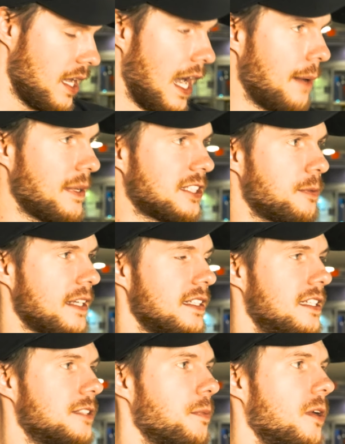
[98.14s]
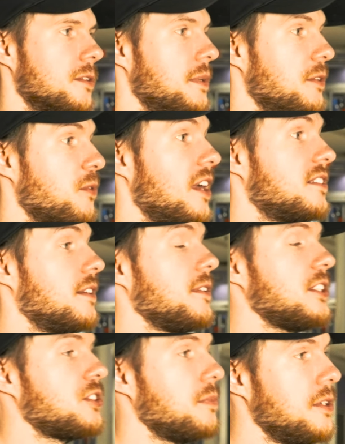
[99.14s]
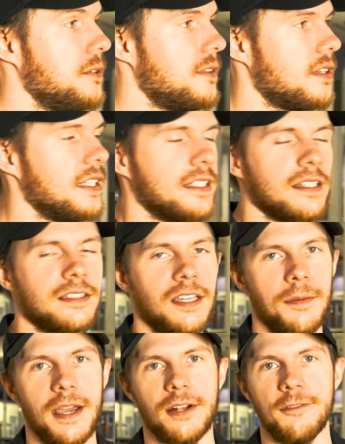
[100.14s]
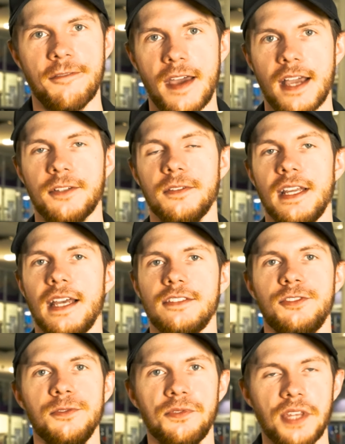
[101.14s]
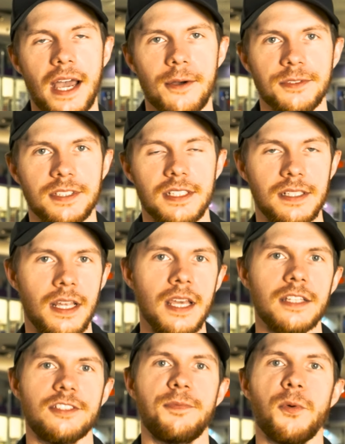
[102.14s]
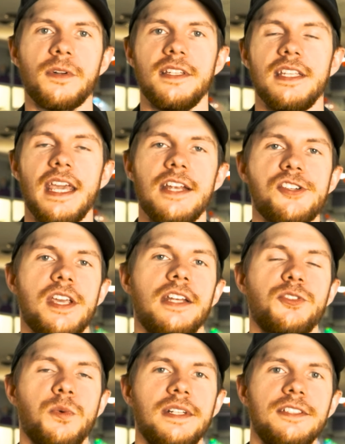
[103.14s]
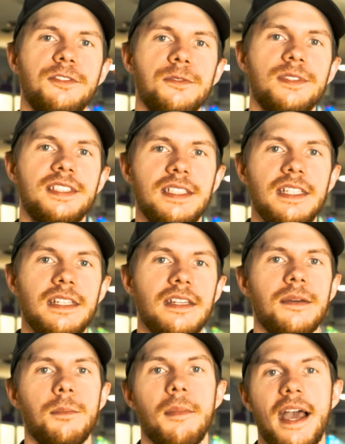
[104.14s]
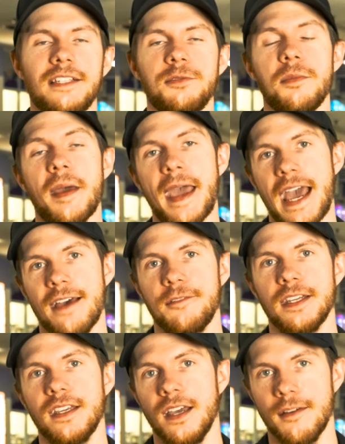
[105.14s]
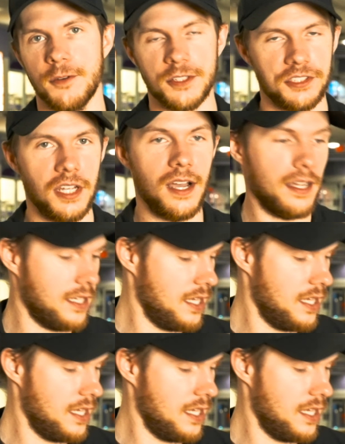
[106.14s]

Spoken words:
I'm expecting this ball to be relatively smooth. It does come out of factory at 2000, sporting the HK22C Maximum Havoc cover stock.